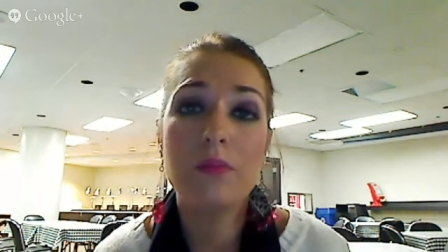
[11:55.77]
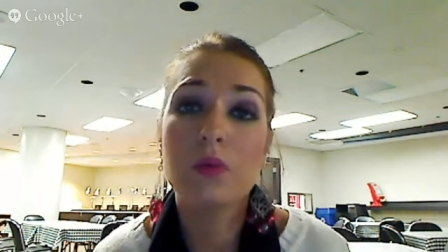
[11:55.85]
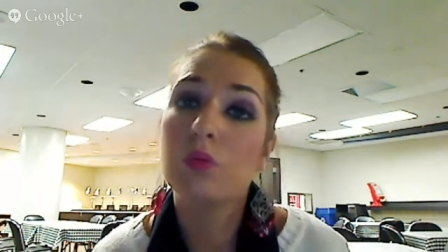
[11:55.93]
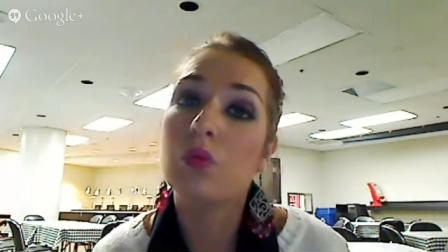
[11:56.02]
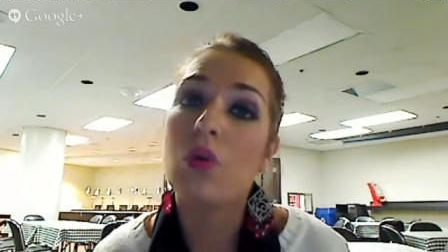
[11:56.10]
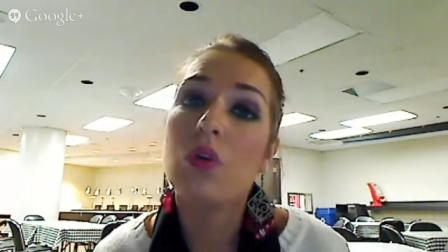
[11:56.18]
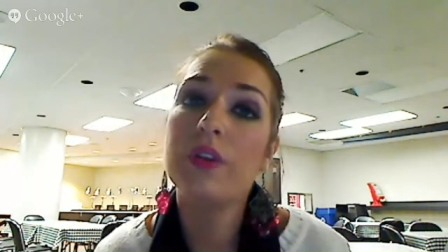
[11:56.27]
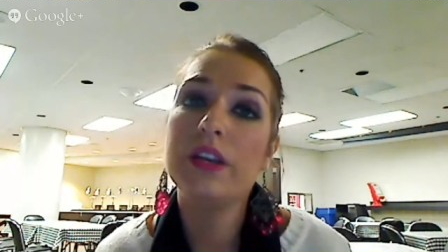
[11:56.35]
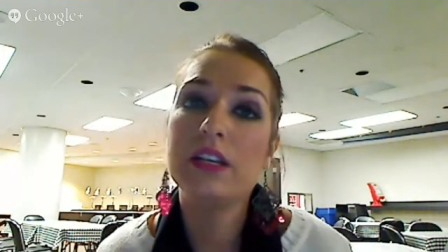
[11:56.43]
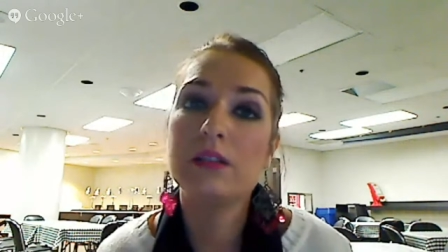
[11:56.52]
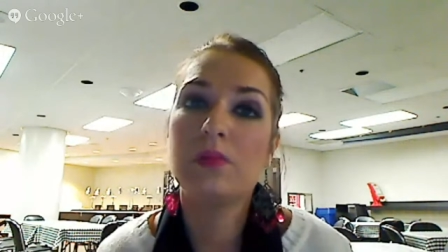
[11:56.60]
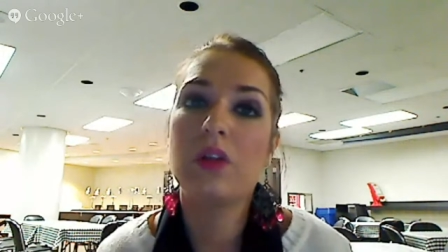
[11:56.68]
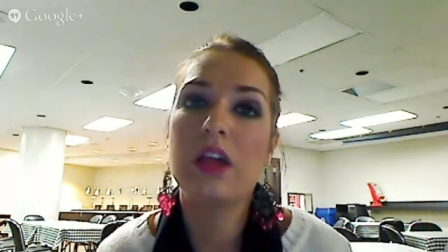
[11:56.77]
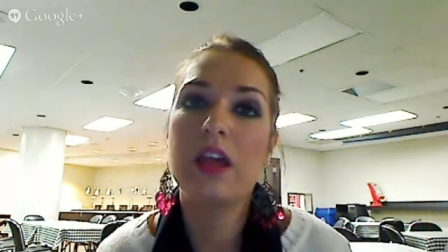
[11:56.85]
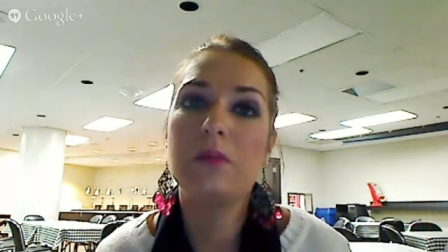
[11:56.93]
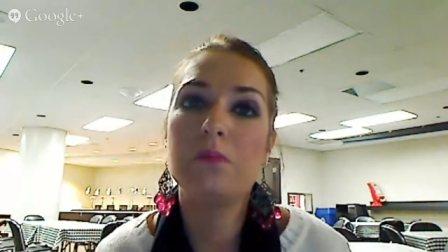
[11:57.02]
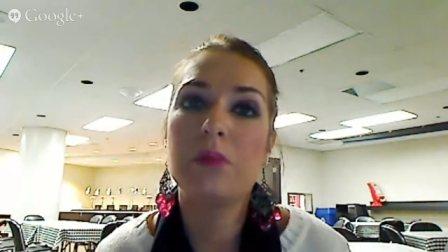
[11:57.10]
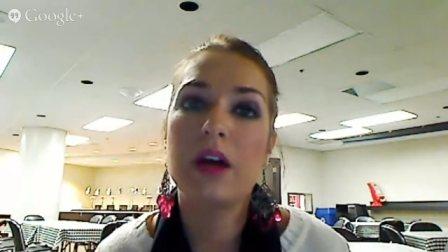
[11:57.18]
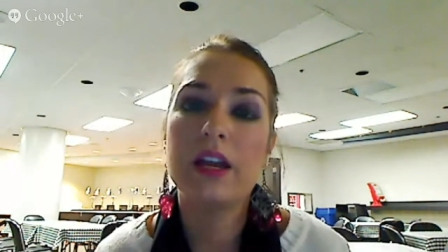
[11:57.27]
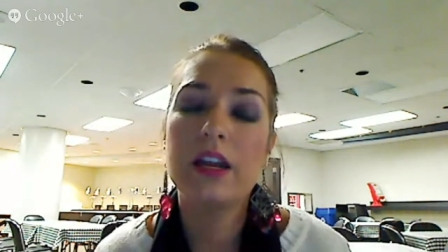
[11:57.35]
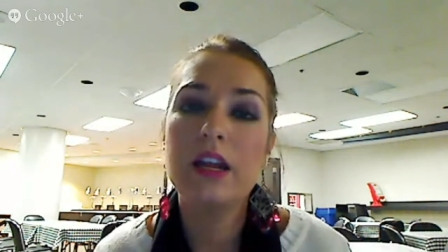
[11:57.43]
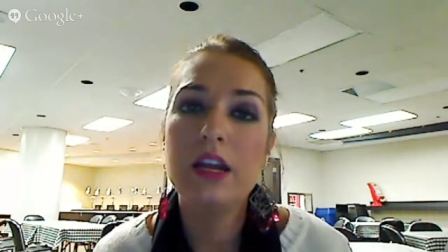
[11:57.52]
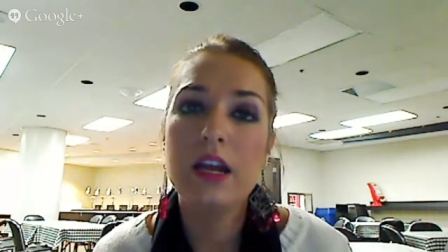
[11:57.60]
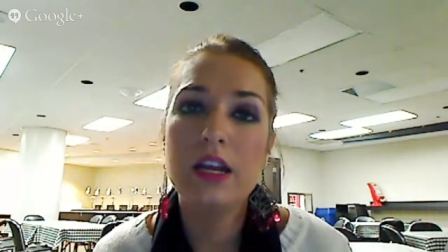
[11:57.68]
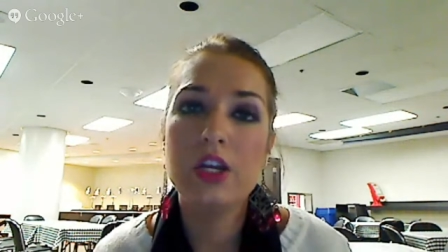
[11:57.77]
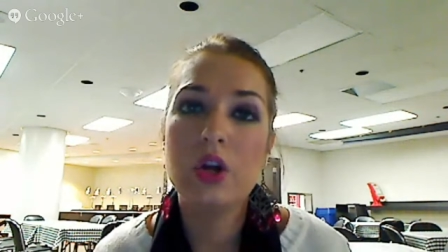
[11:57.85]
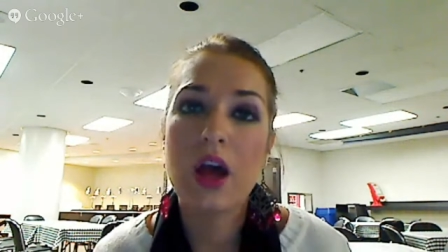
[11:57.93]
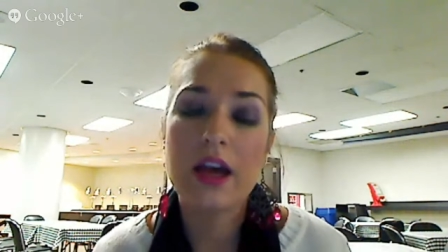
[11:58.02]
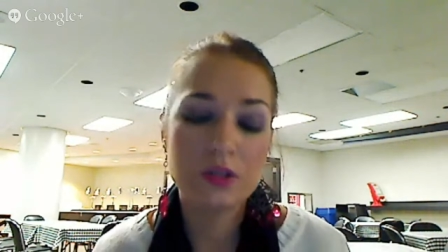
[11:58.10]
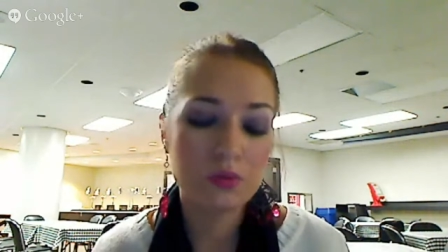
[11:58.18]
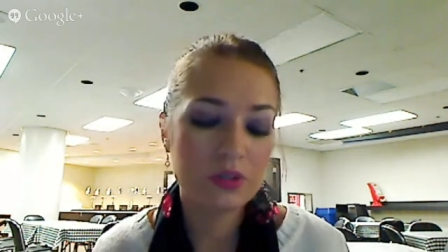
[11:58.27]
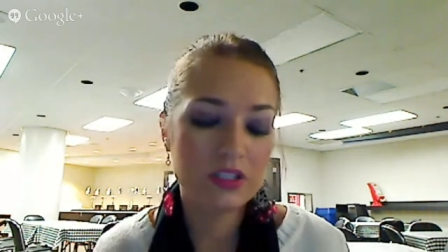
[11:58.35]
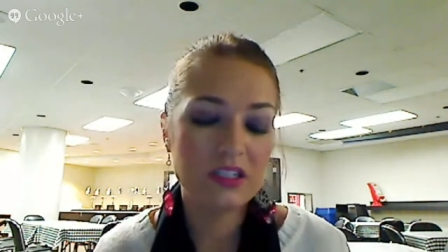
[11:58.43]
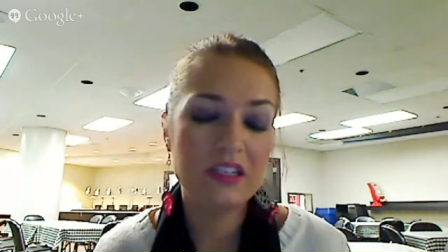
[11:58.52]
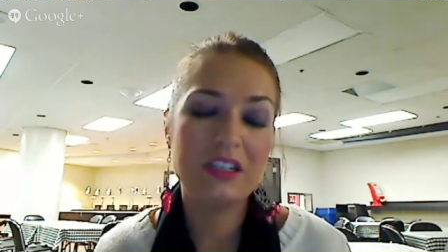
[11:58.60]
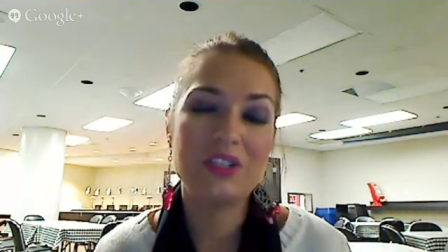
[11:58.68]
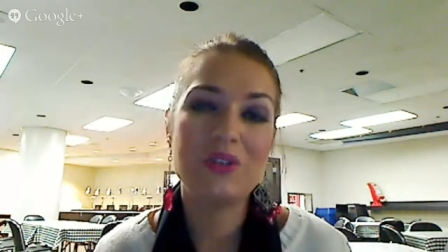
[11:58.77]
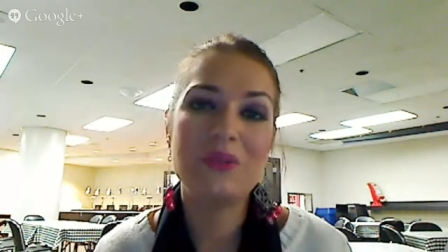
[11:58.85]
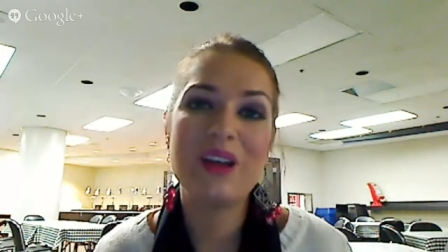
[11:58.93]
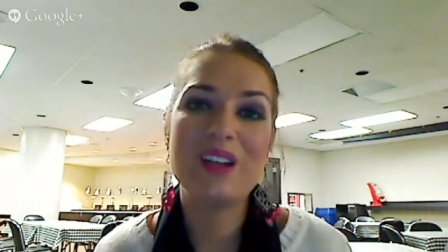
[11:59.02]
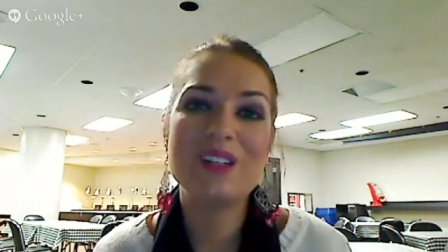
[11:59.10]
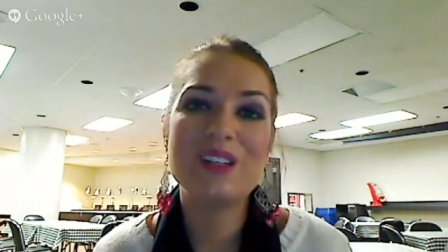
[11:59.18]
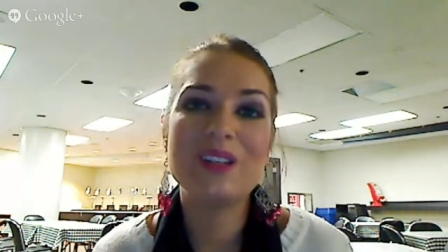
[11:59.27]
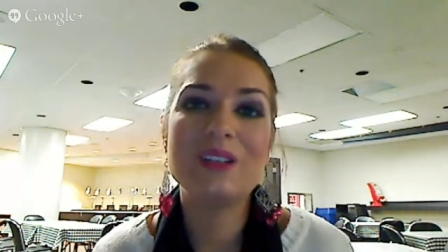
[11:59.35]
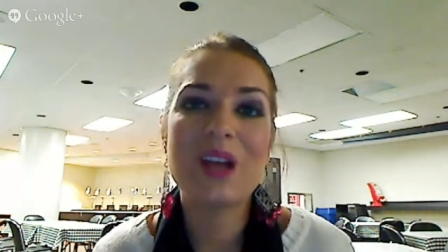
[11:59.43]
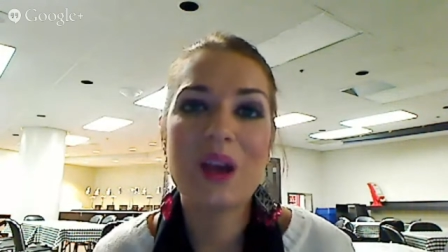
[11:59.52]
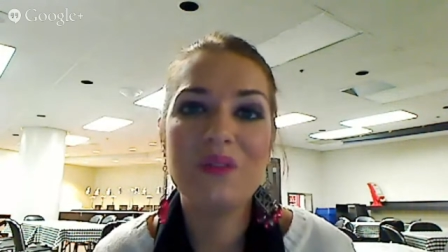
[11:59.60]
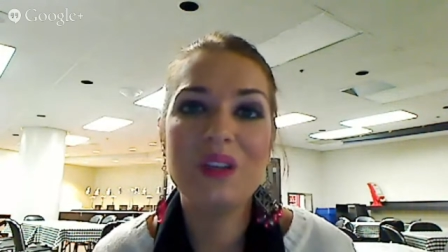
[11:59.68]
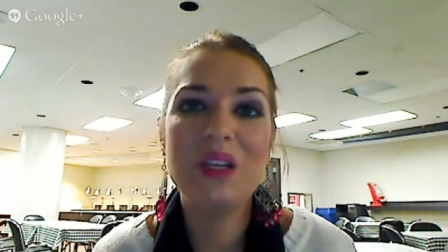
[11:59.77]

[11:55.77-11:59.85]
the role that he's playing. But, as we're seeing, as you get into these